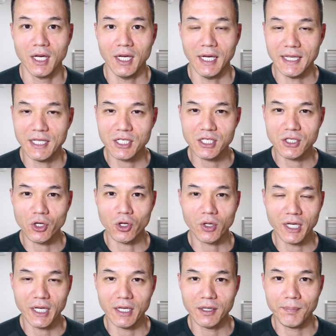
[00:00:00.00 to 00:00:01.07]
And this is all
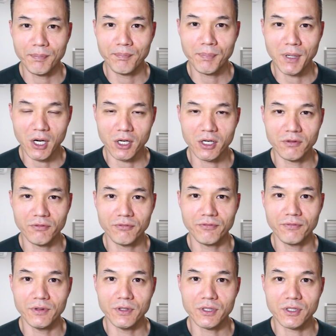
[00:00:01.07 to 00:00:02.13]
kind of part of
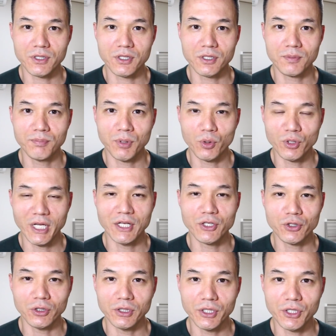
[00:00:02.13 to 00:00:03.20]
this
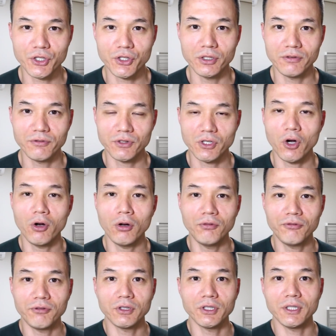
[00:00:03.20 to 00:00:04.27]
potential initiative to
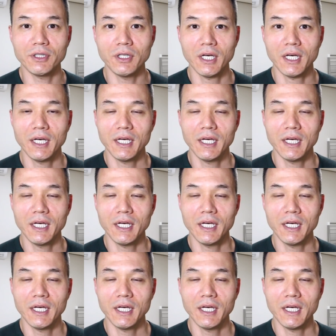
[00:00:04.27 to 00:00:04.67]
hopefully